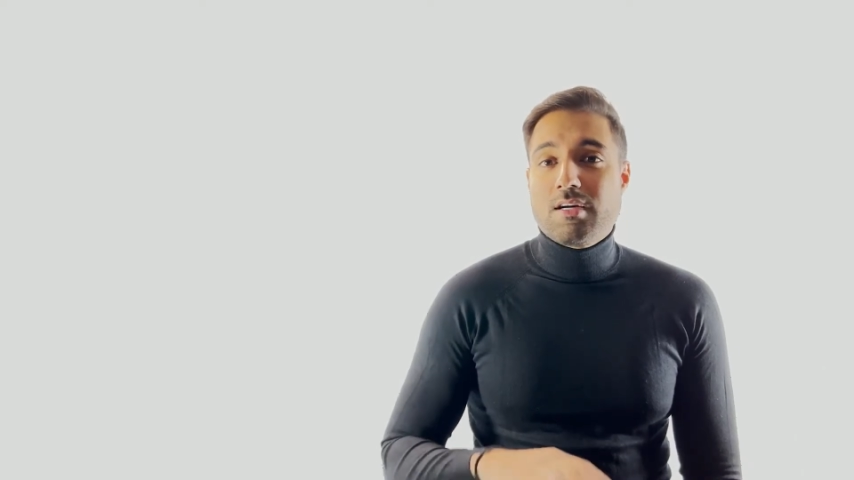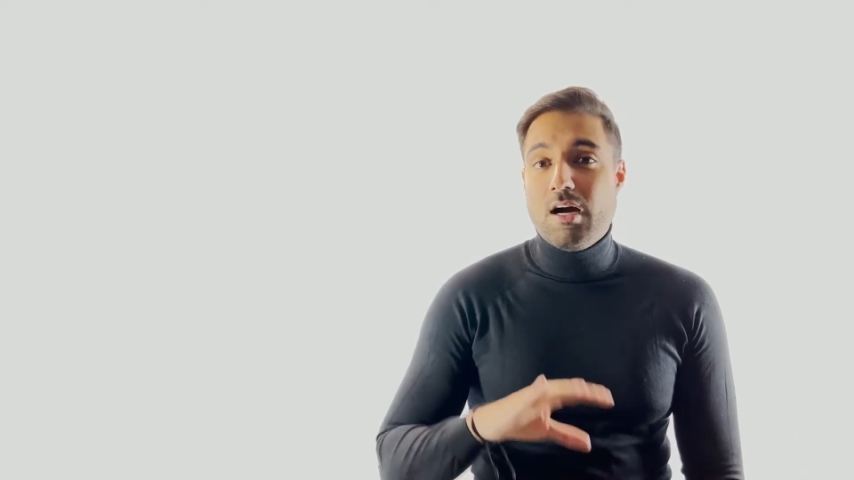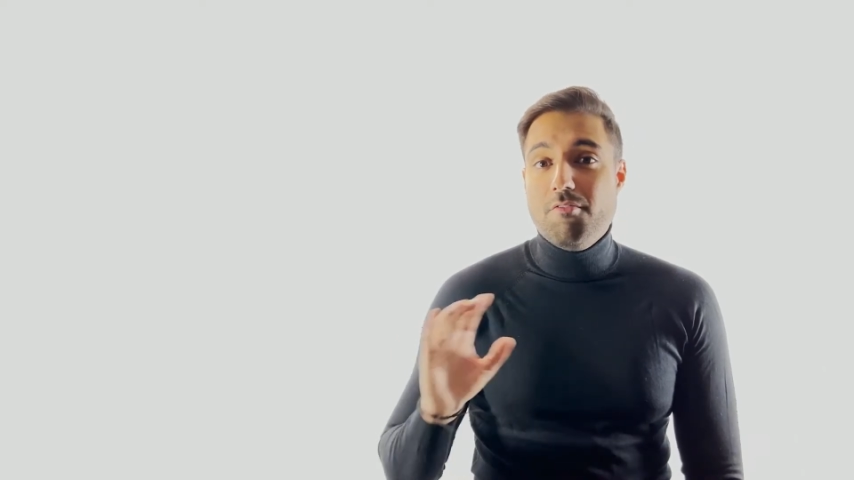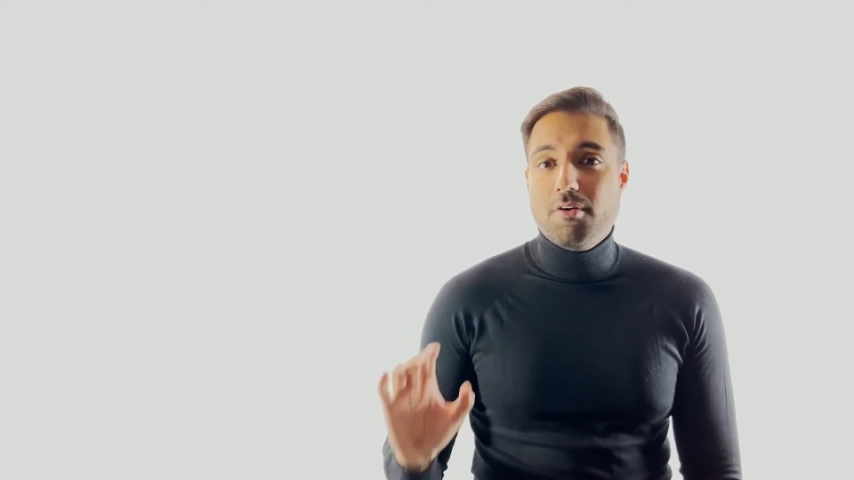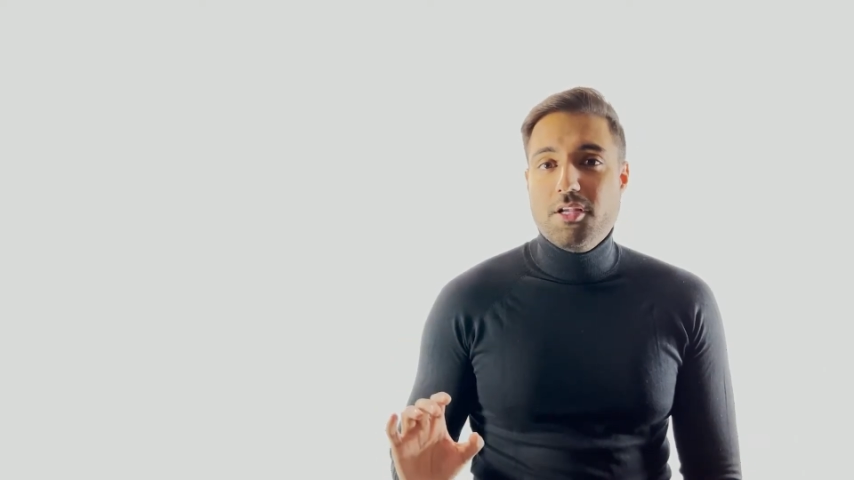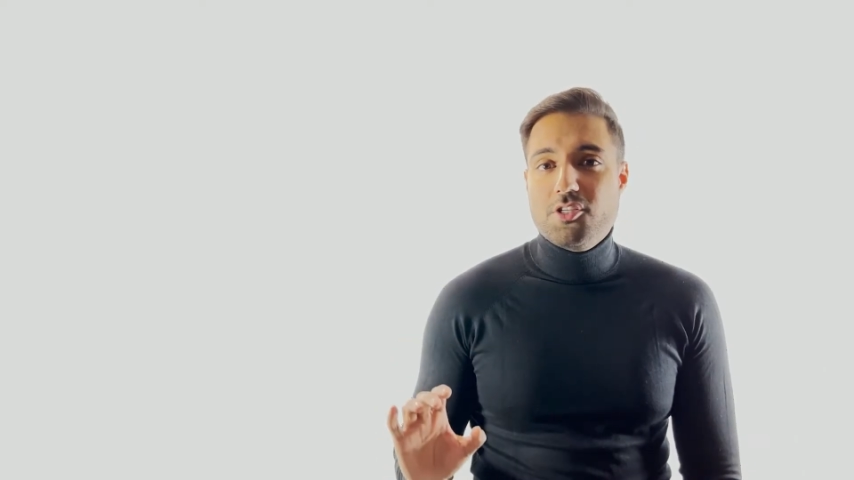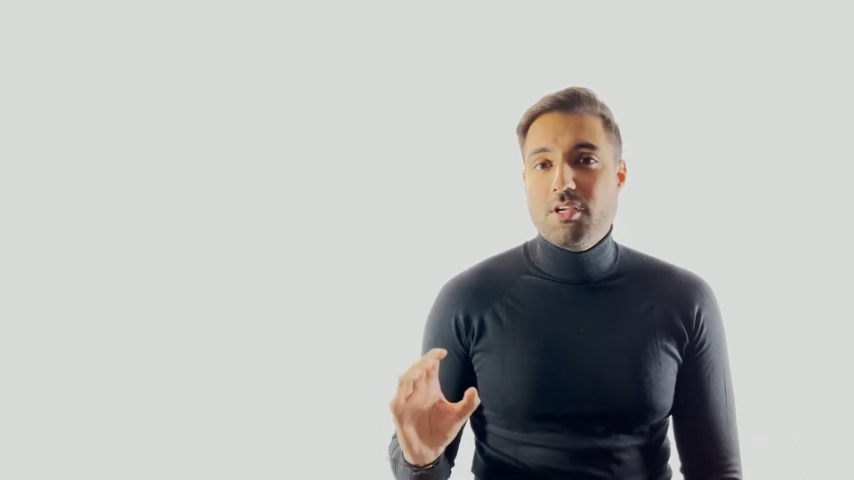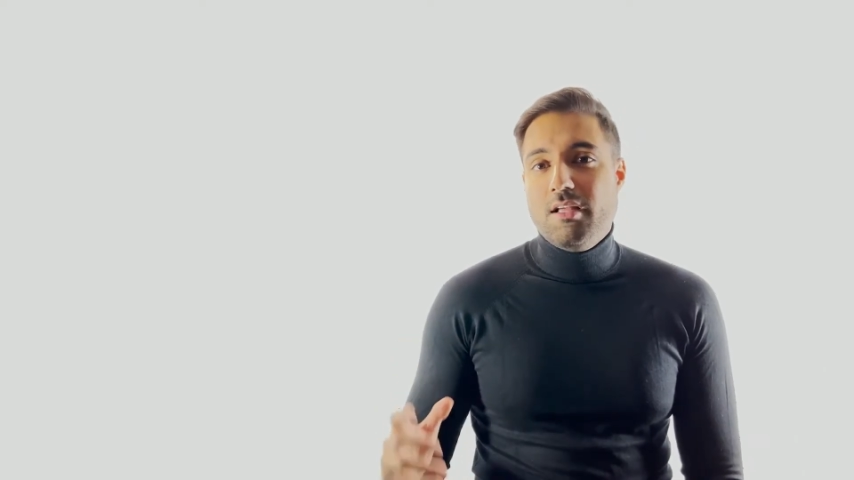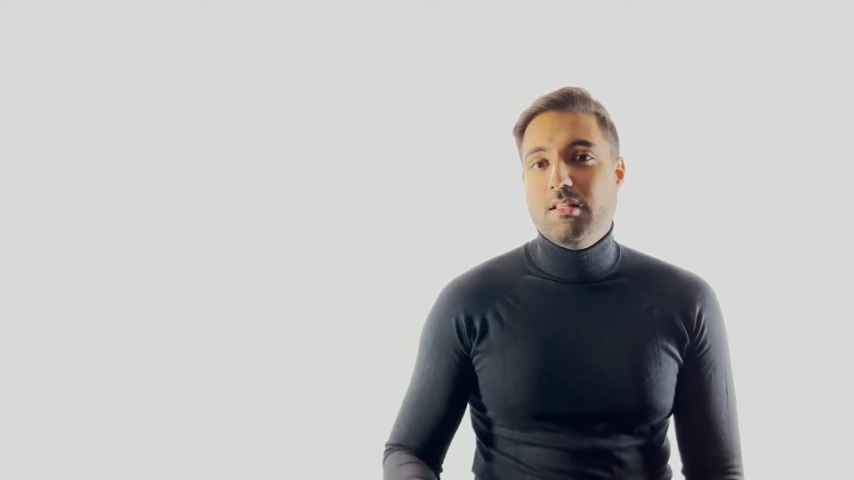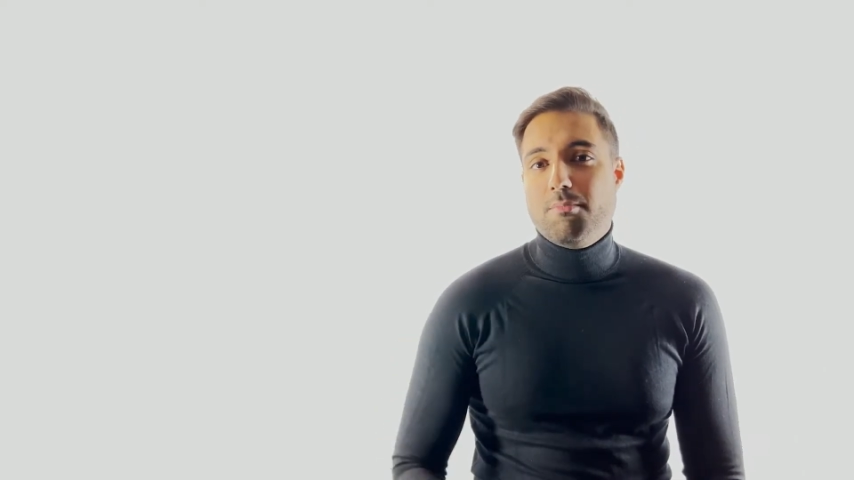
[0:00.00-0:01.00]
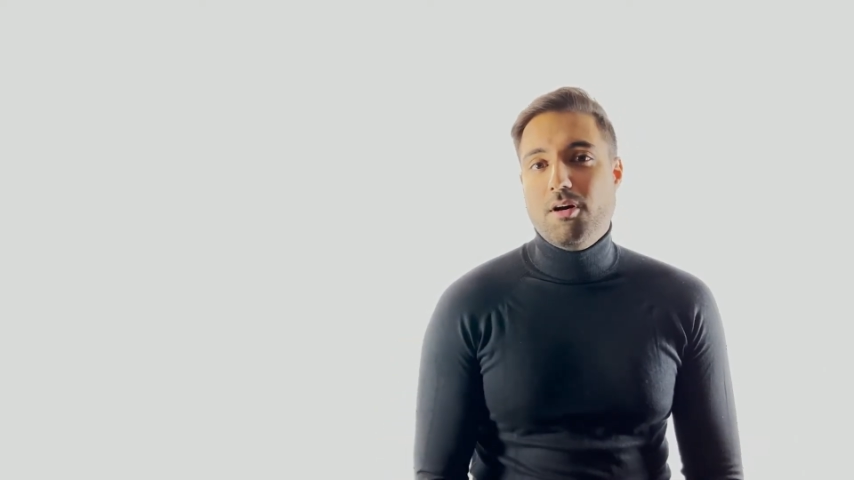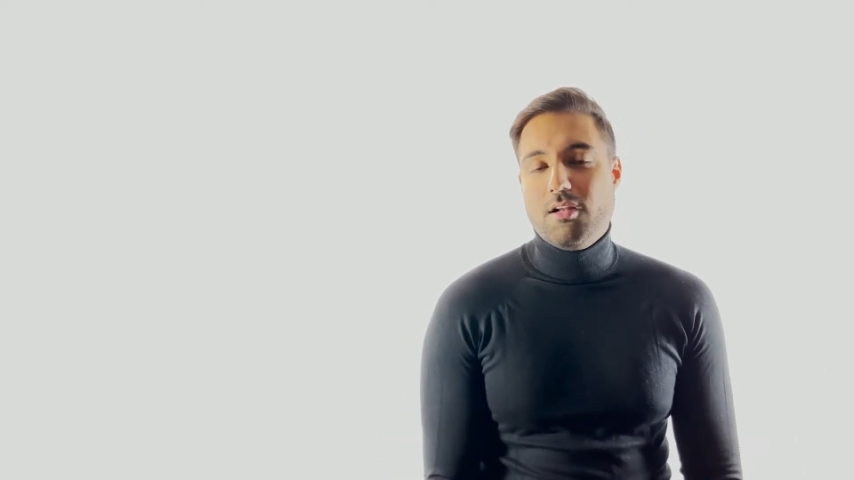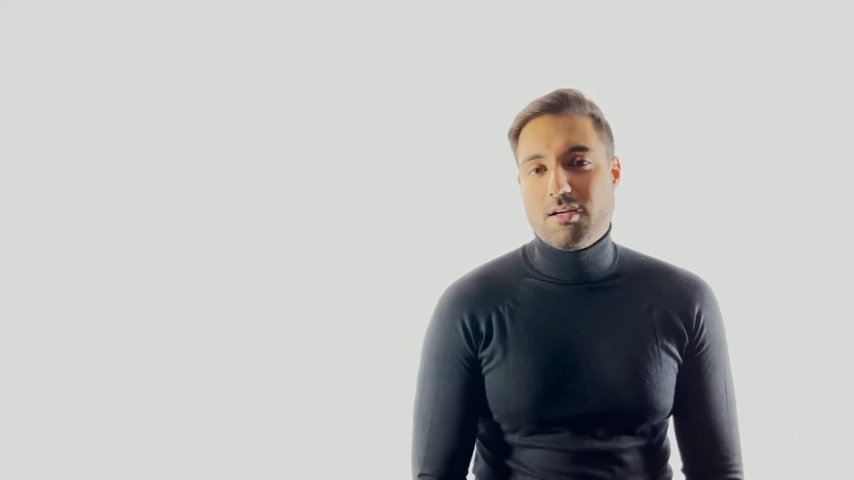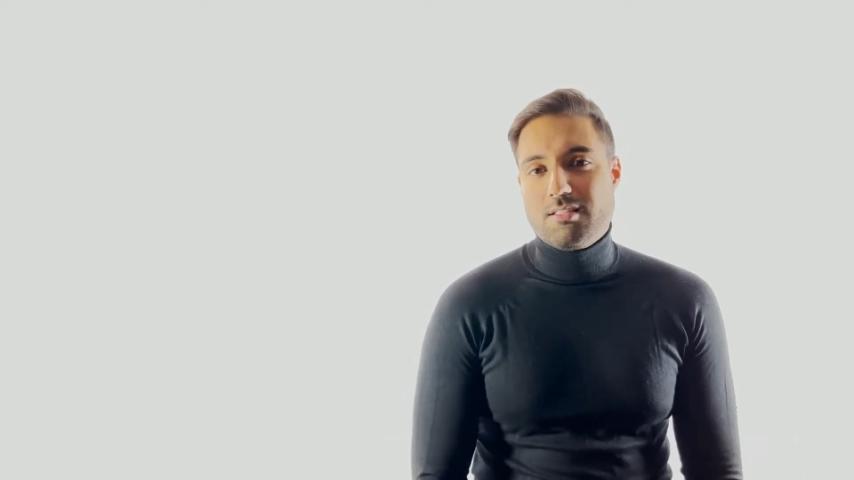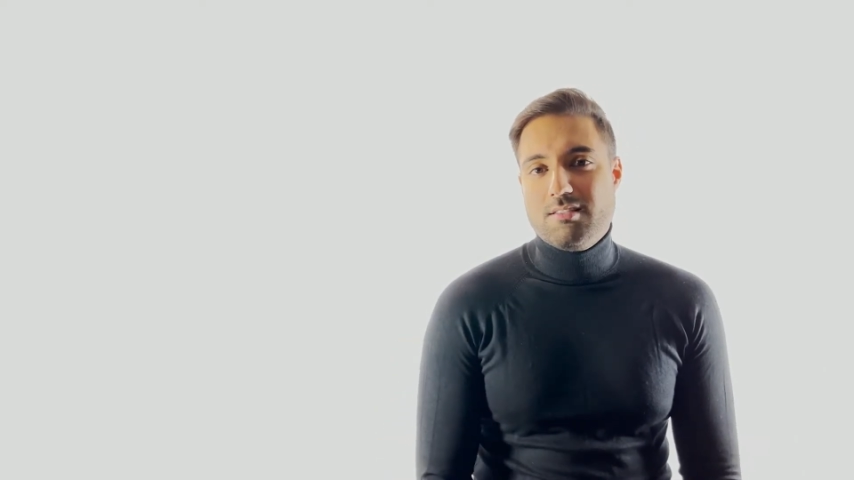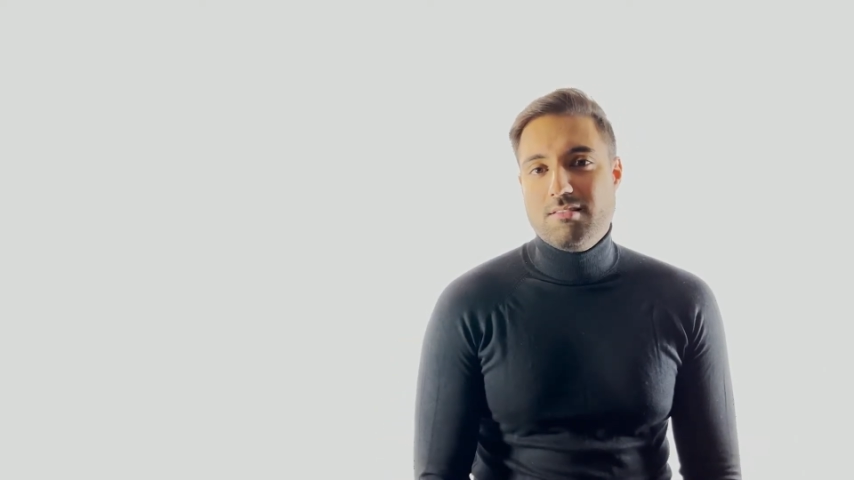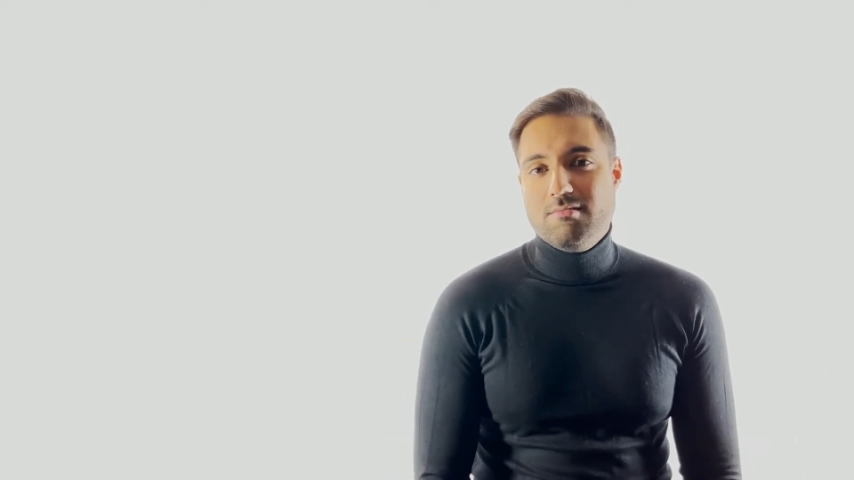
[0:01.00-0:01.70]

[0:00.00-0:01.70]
coverage in the products.